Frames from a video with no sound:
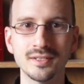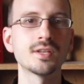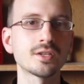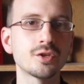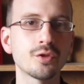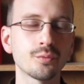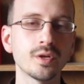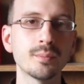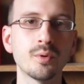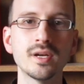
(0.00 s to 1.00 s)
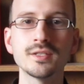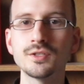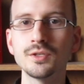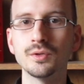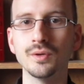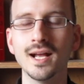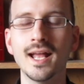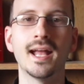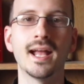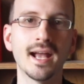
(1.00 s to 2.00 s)
Section 3.2,
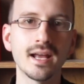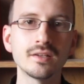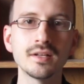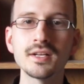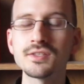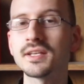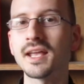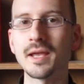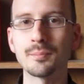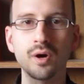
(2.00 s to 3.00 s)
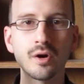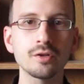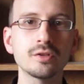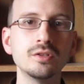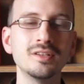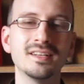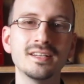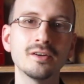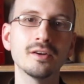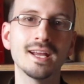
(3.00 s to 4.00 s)
analyzing a particle
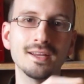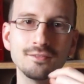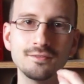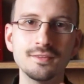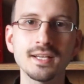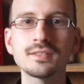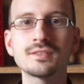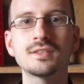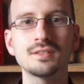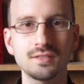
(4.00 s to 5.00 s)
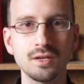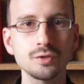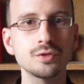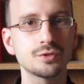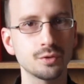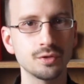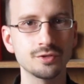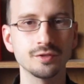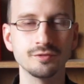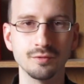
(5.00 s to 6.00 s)
near a fixed central
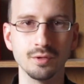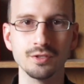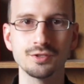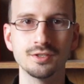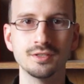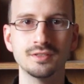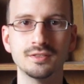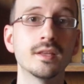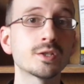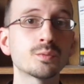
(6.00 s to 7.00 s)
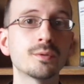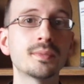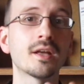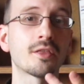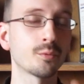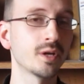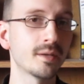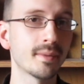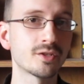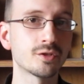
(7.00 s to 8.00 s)
source of force. This would be a
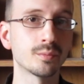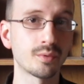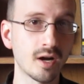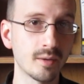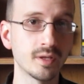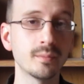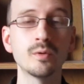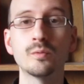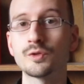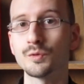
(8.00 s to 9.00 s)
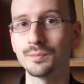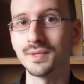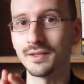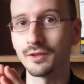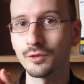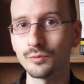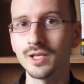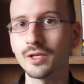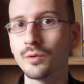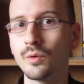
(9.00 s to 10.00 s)
three-dimensional problem, which would mean
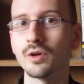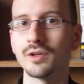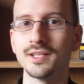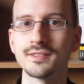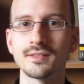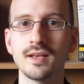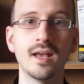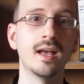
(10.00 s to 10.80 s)
three coordinates.